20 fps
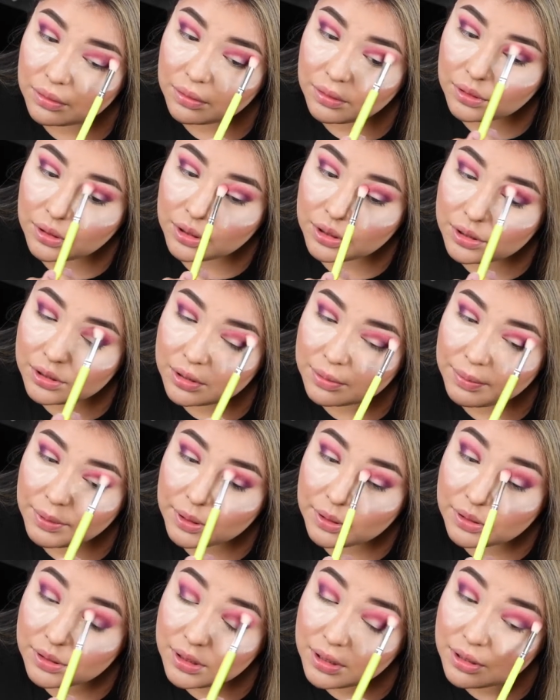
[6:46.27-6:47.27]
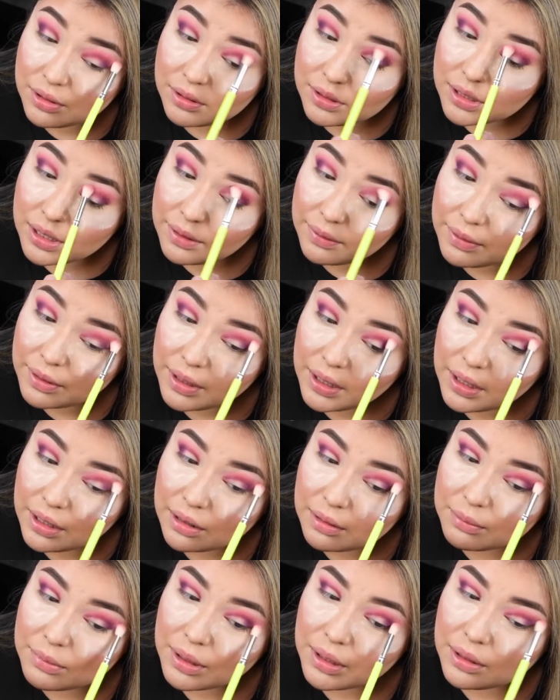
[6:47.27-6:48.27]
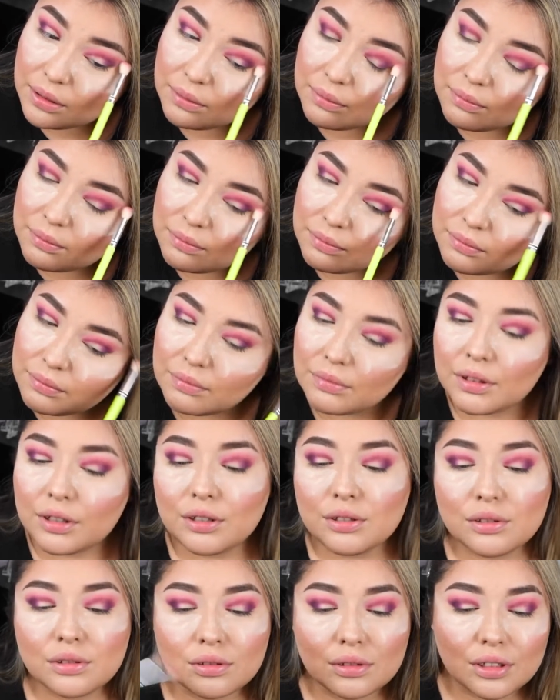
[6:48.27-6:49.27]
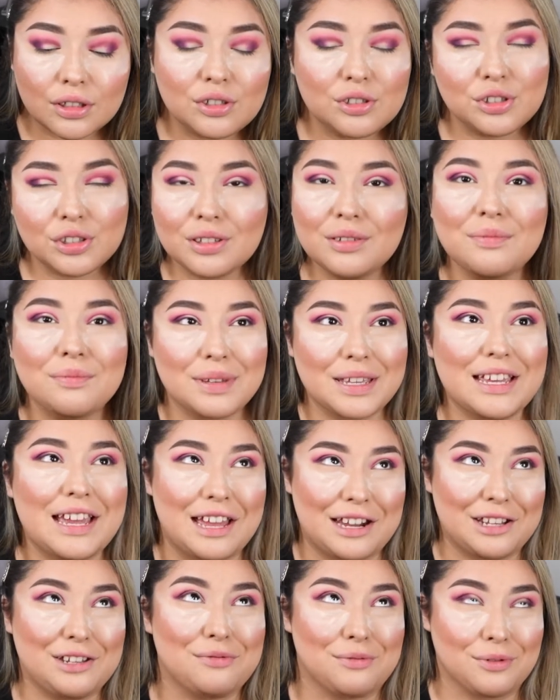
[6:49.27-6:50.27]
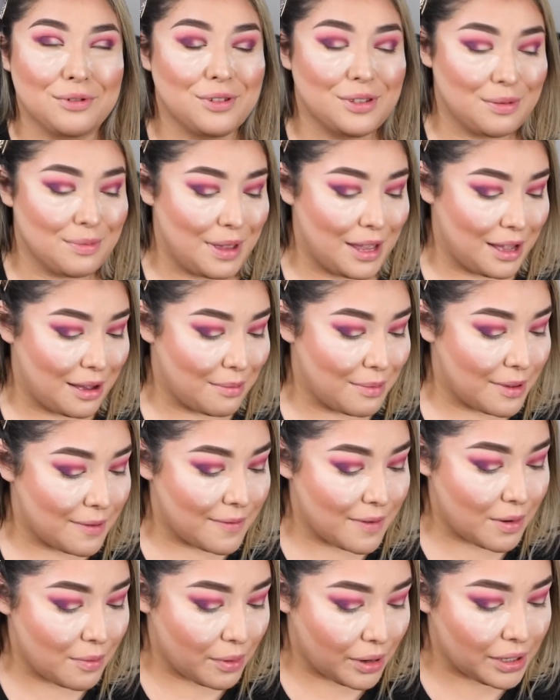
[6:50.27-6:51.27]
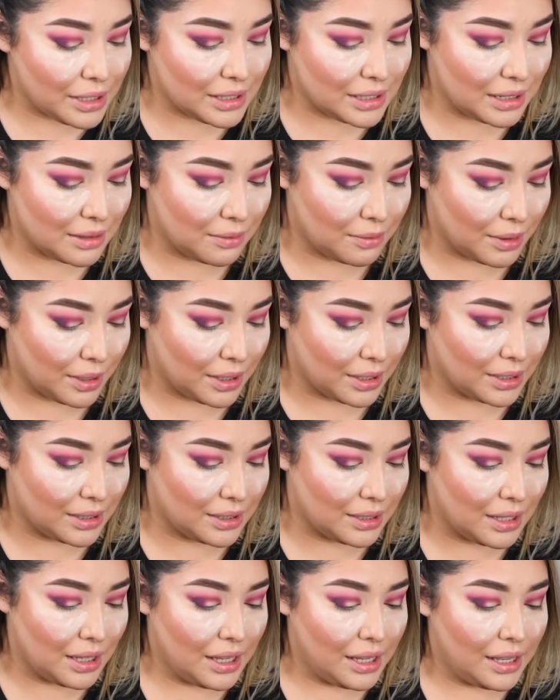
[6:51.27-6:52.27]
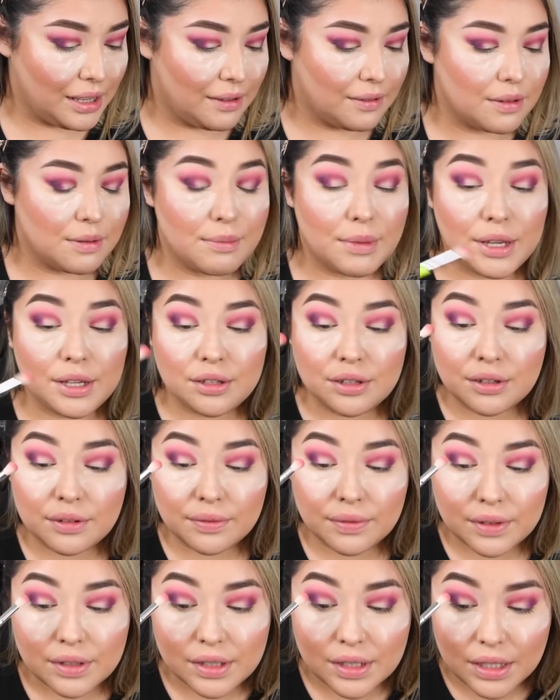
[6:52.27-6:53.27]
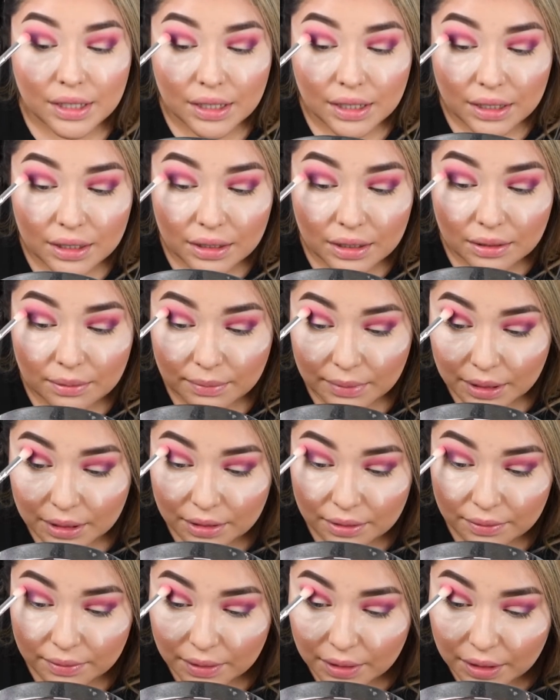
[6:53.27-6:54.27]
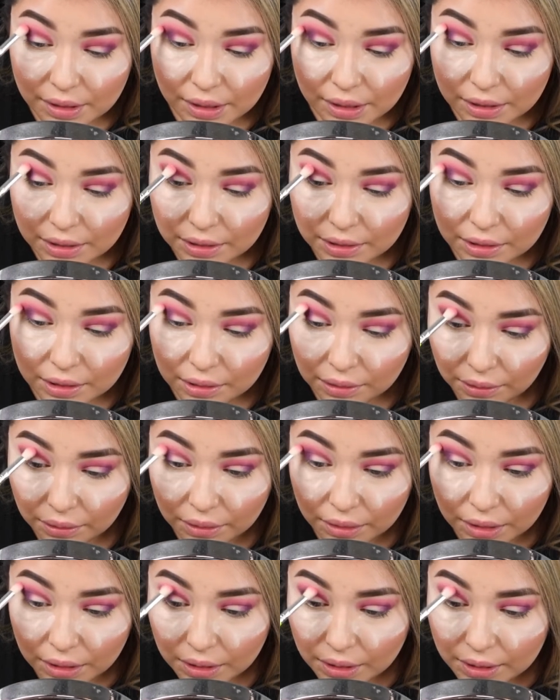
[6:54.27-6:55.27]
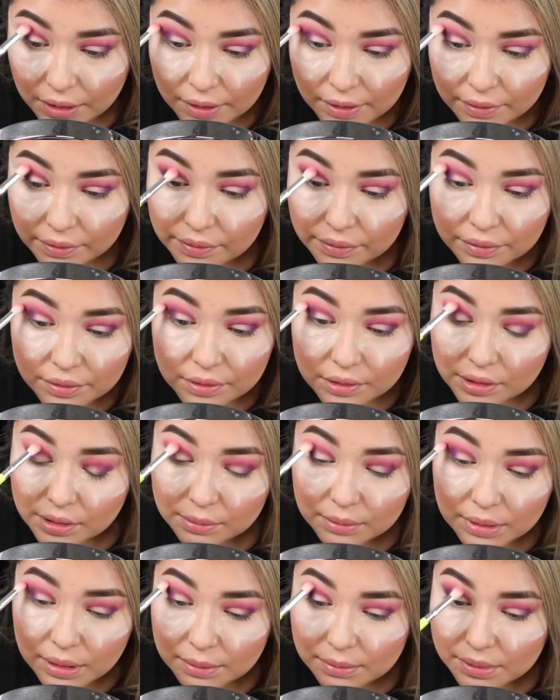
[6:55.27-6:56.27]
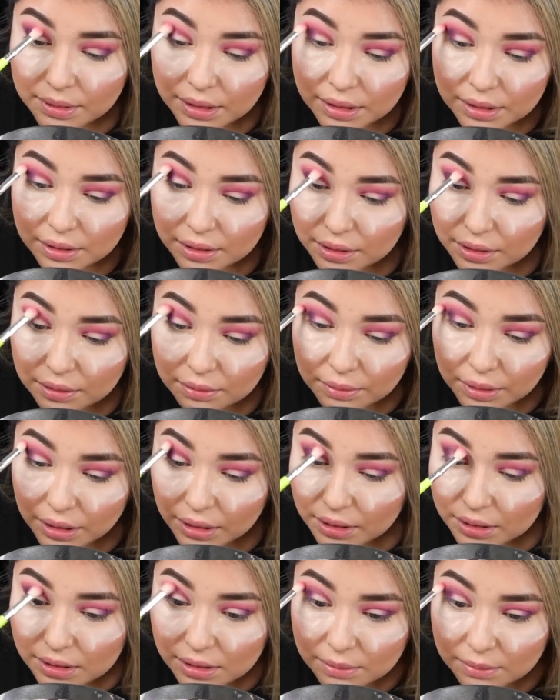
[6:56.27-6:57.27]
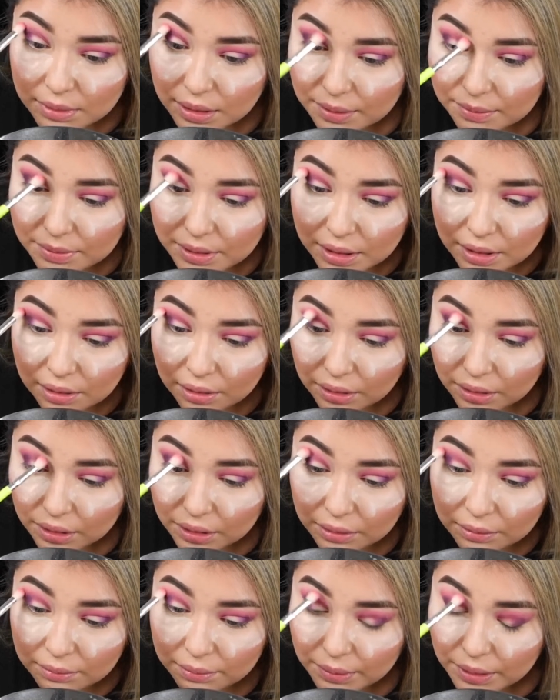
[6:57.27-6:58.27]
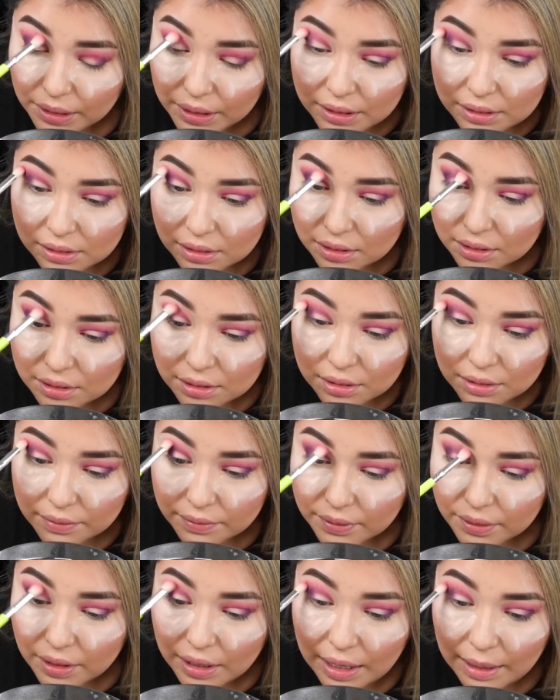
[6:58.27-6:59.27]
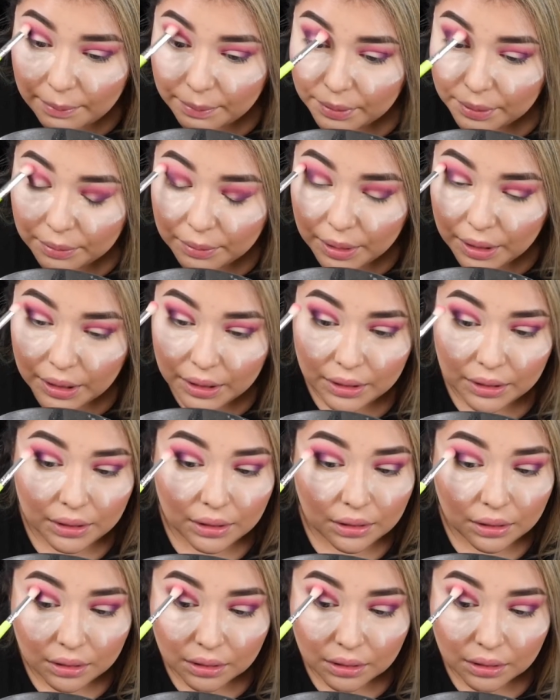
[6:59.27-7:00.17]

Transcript: are you supposed to use that for that? And I'm like, there shouldn't be any rules to makeup. If it works, it works. If it makes you feel good, it makes you feel good, you know? Sometimes things are gonna work and sometimes they aren't, but as long as you feel happy when